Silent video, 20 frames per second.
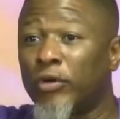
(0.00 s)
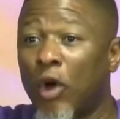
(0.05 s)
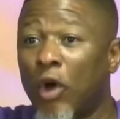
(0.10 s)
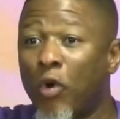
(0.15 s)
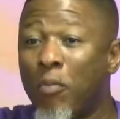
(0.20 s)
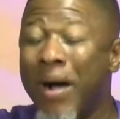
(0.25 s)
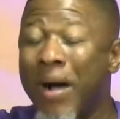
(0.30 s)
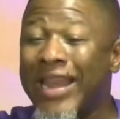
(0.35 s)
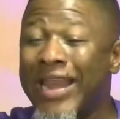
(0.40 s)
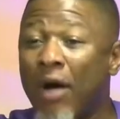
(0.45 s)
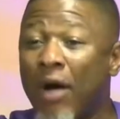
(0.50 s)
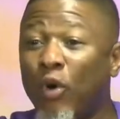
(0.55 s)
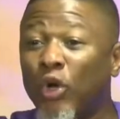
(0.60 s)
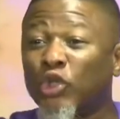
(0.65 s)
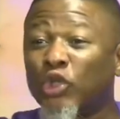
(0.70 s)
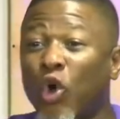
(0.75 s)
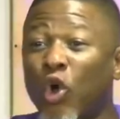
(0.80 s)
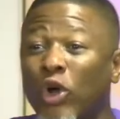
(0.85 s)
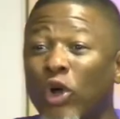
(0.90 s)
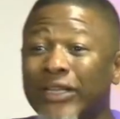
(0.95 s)
to the woman that
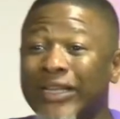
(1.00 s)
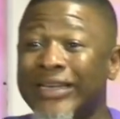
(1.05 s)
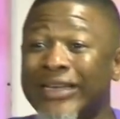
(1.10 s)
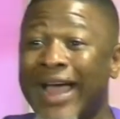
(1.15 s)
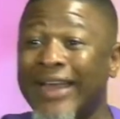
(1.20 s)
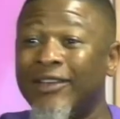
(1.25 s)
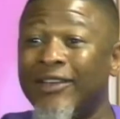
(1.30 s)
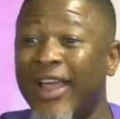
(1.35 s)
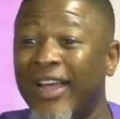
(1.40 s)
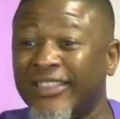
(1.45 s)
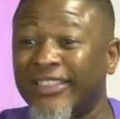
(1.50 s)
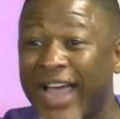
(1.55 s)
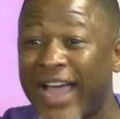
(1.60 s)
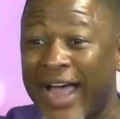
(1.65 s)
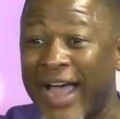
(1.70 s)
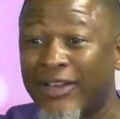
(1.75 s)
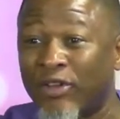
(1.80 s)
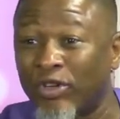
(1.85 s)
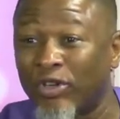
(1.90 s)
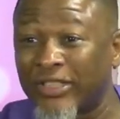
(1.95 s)
was caught in
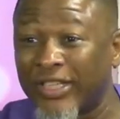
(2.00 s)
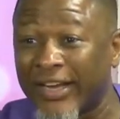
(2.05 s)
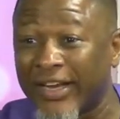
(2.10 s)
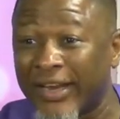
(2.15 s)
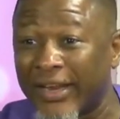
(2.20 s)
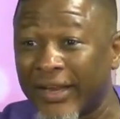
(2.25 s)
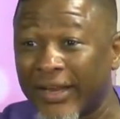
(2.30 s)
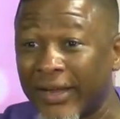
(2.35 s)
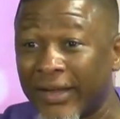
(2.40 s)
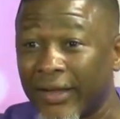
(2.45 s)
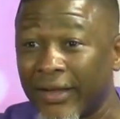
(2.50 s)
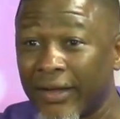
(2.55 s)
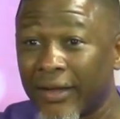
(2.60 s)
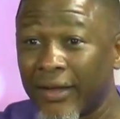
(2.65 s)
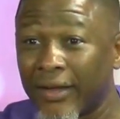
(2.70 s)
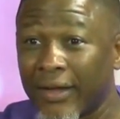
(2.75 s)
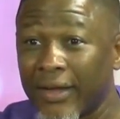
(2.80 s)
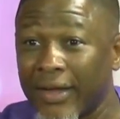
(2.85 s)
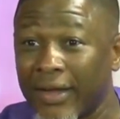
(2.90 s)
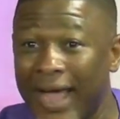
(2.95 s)
adultery?
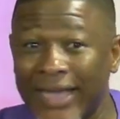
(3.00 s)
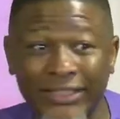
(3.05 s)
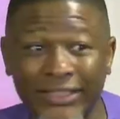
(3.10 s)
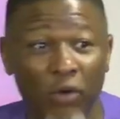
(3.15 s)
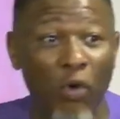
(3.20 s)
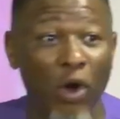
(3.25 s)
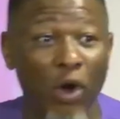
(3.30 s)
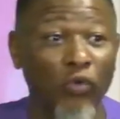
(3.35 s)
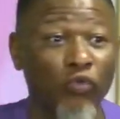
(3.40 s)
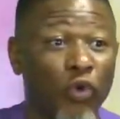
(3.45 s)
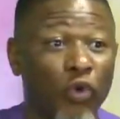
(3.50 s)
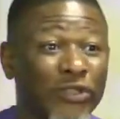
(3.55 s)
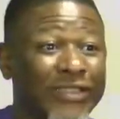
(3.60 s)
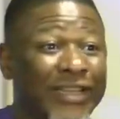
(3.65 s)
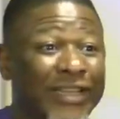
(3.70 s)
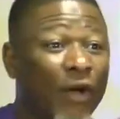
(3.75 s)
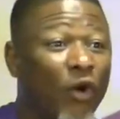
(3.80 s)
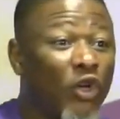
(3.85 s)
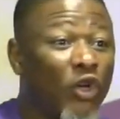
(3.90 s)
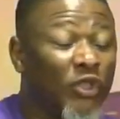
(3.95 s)
I said, what was
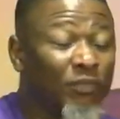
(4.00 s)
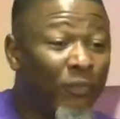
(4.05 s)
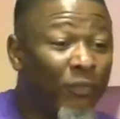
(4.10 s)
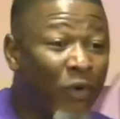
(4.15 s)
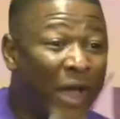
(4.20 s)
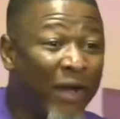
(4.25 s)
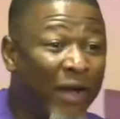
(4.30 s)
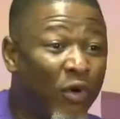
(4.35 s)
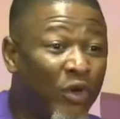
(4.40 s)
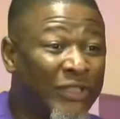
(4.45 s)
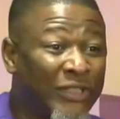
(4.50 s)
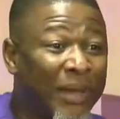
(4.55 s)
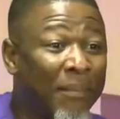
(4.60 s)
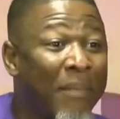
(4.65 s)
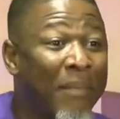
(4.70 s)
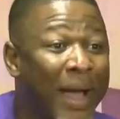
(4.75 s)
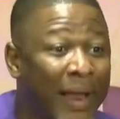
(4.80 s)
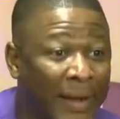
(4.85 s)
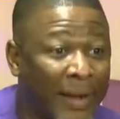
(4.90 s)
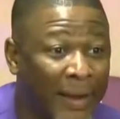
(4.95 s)
the husband? Where was the
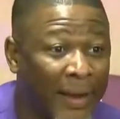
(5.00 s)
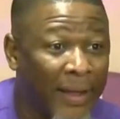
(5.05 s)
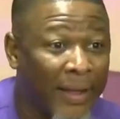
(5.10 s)
man?